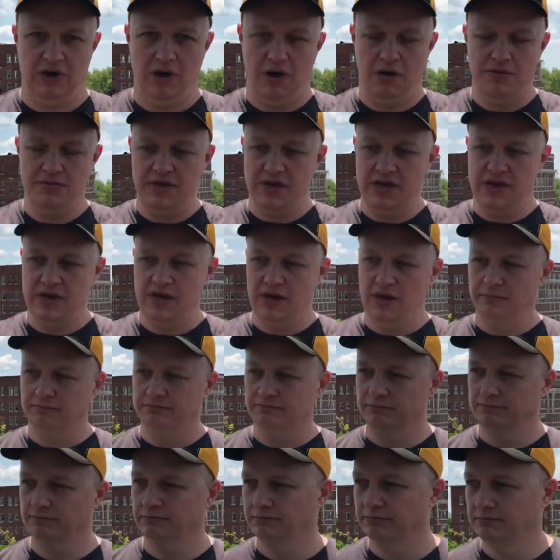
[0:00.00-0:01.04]
on the
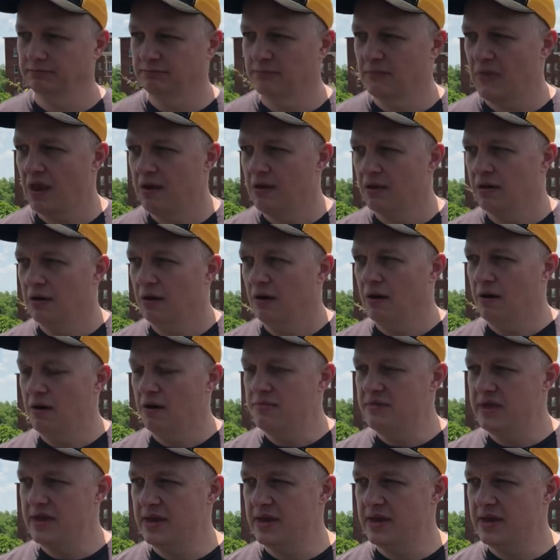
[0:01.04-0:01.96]
uh, on